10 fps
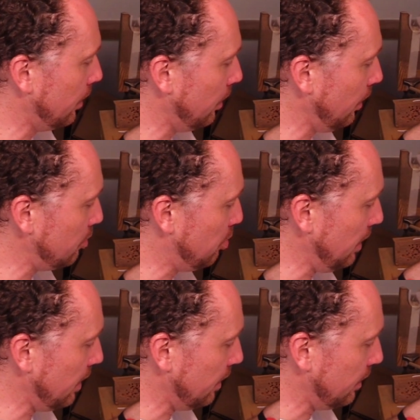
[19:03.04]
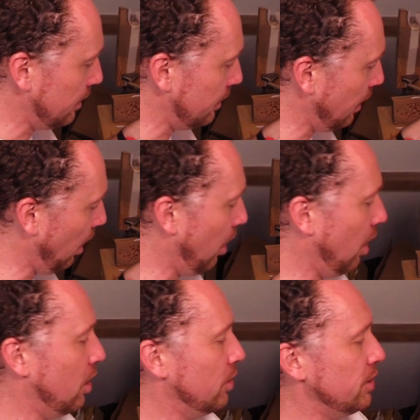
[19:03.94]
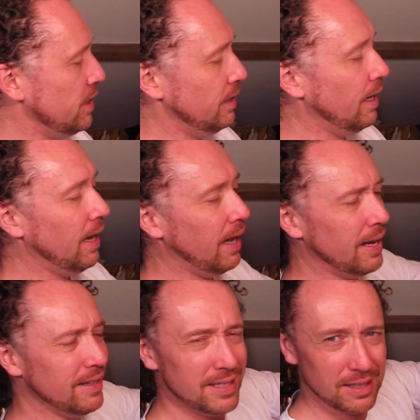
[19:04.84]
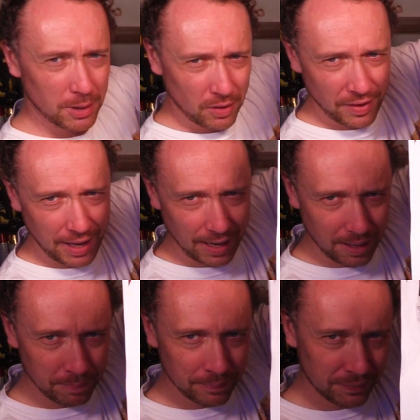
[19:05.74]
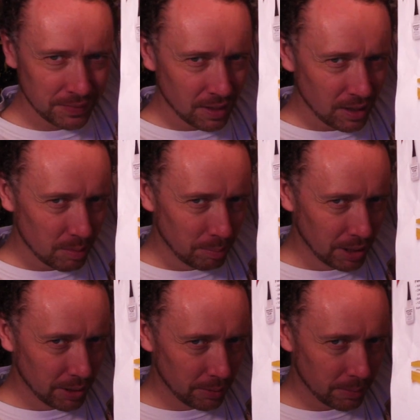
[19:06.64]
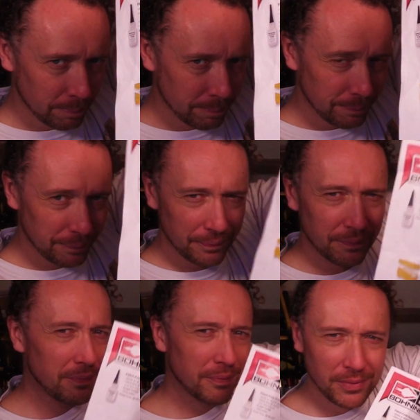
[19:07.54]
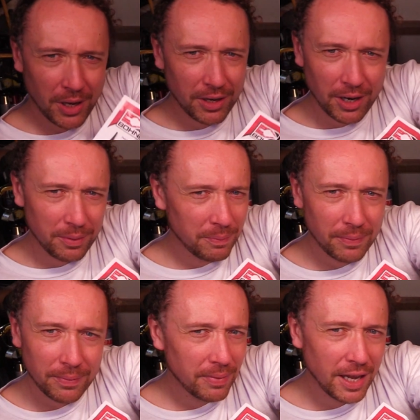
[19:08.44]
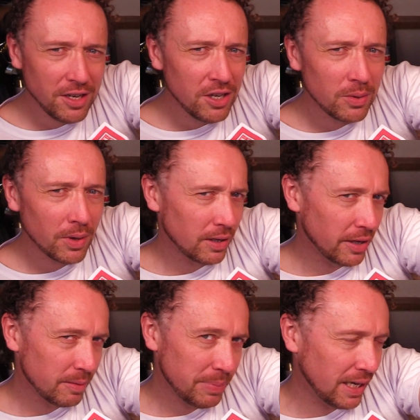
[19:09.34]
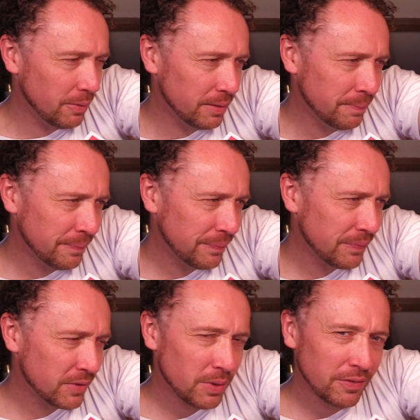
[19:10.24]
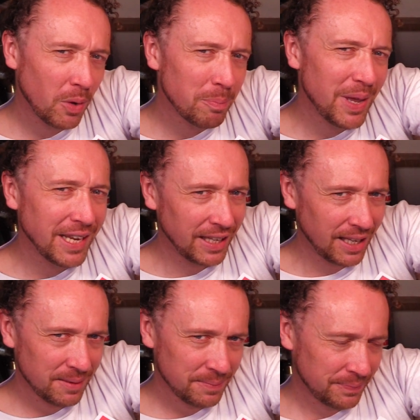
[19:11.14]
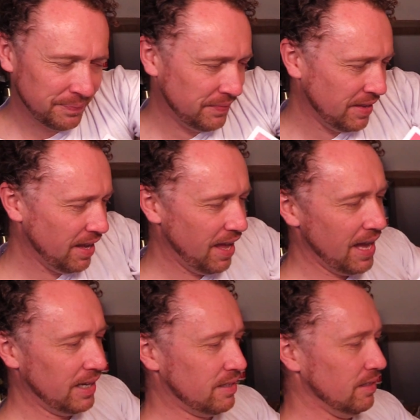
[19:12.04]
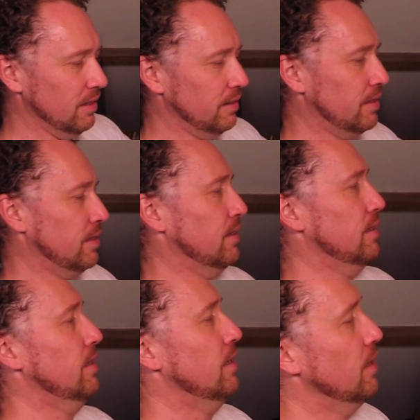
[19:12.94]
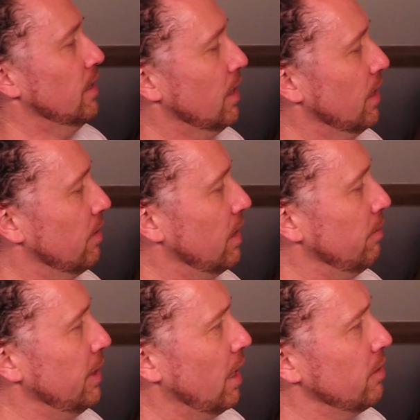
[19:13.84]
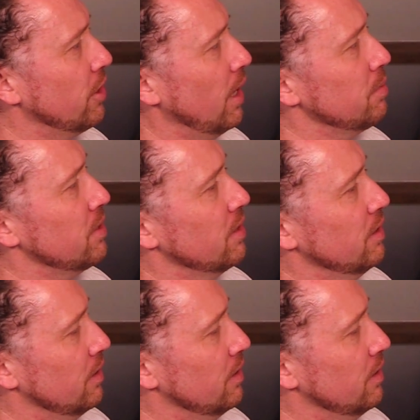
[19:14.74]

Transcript: That's brilliant. Oh, I see. And I see the one on there. Blue. No, they knew I'd like the pink one, so I've got pink. Excellent. Well, there we go, chaps.